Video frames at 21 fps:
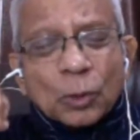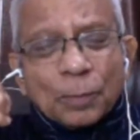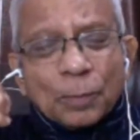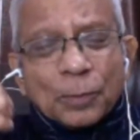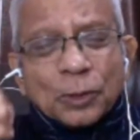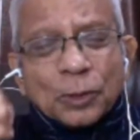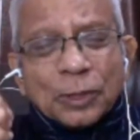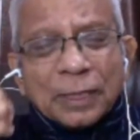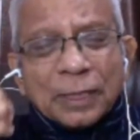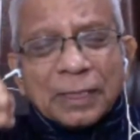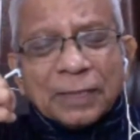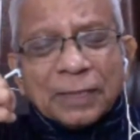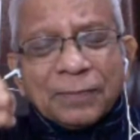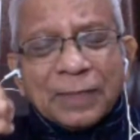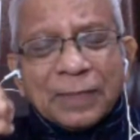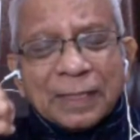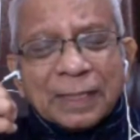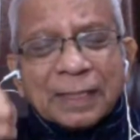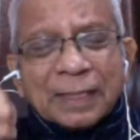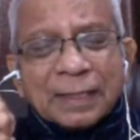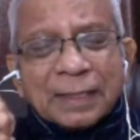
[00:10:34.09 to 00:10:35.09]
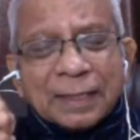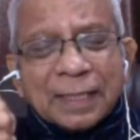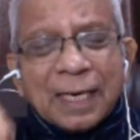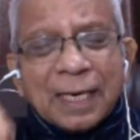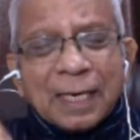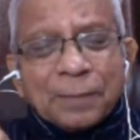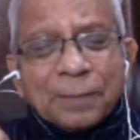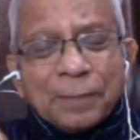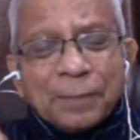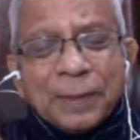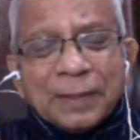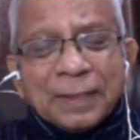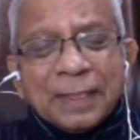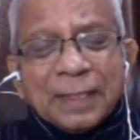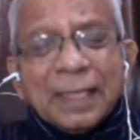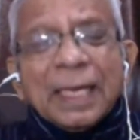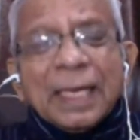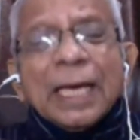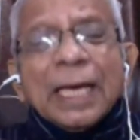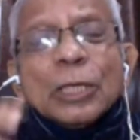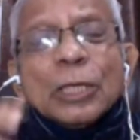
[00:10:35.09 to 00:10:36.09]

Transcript: Procedure, within the C R P C,